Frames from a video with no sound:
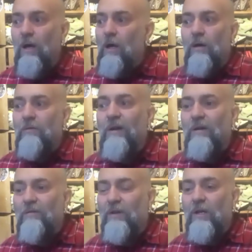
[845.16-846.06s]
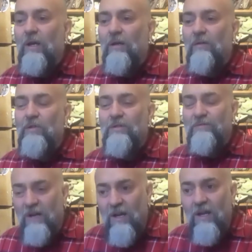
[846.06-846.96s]
very, very kind of
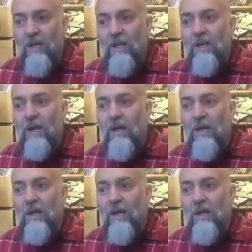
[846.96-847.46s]
user-friendly and